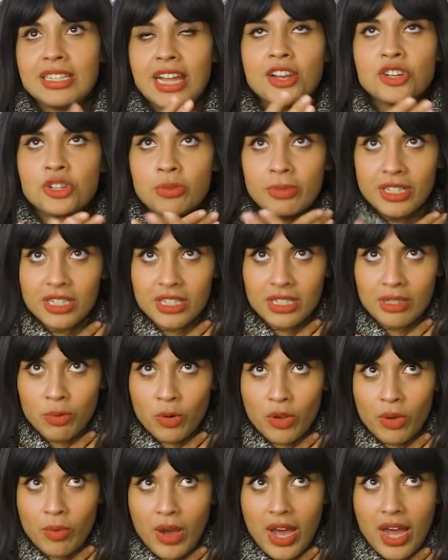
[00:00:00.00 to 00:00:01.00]
detriment, to the
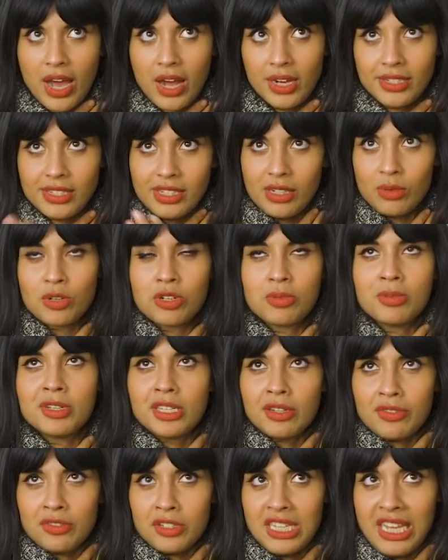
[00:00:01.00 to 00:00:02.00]
point where I didn't watch
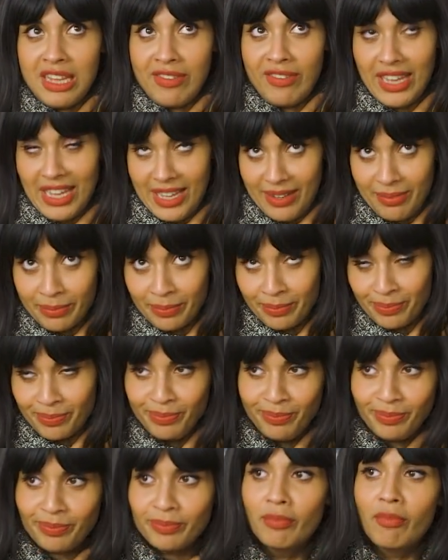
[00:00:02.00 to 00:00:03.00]
myself on TV
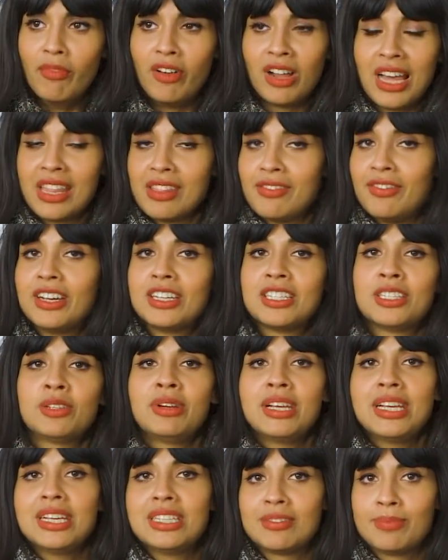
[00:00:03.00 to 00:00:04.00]
for like the first
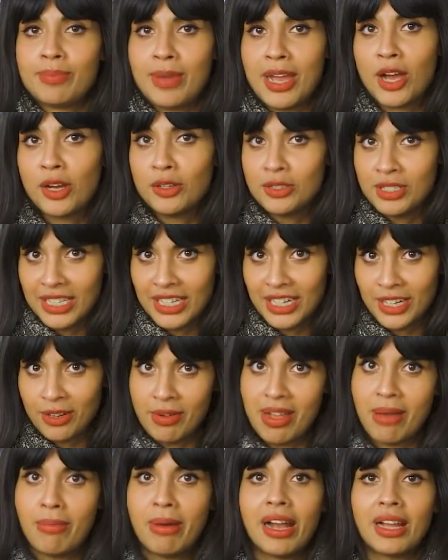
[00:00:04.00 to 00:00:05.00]
3 years of my hosting
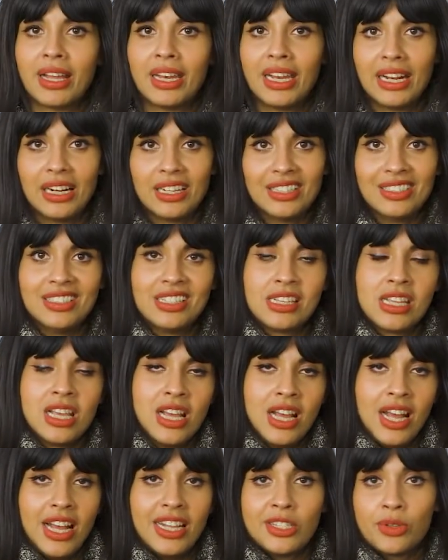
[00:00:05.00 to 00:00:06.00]
career back in England.
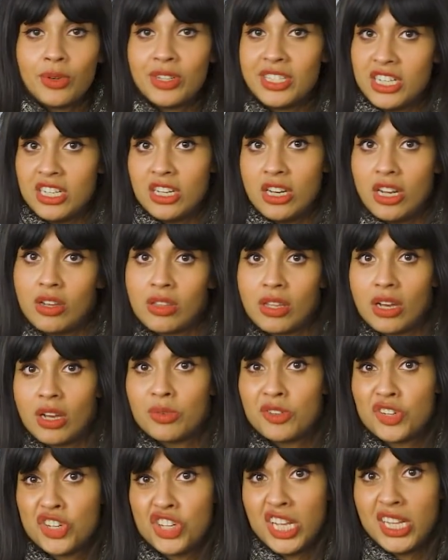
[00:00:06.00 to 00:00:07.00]
And so I didn't know that
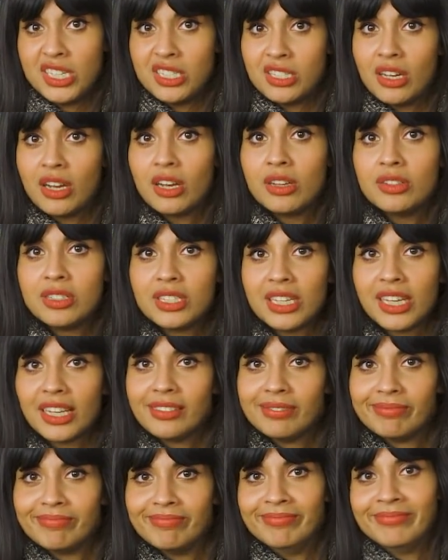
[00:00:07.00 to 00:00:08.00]
I was shit at
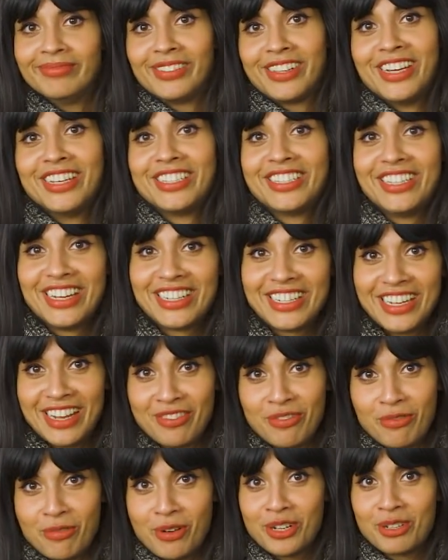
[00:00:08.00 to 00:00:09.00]
hosting because I'd
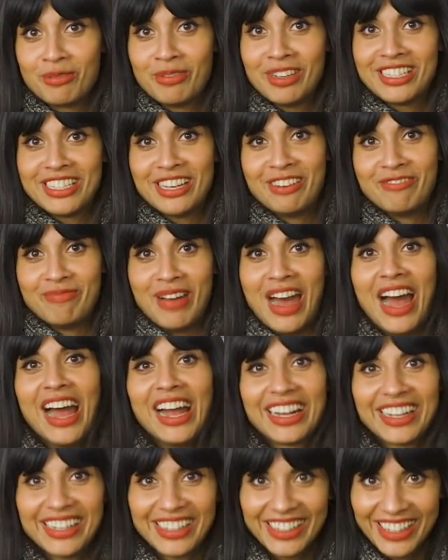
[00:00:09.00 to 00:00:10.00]
never watched myself
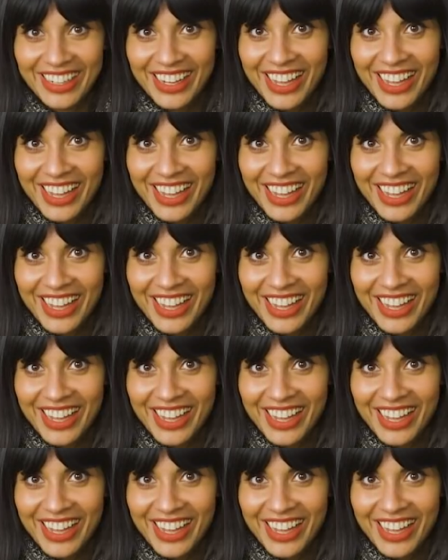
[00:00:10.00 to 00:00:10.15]
back.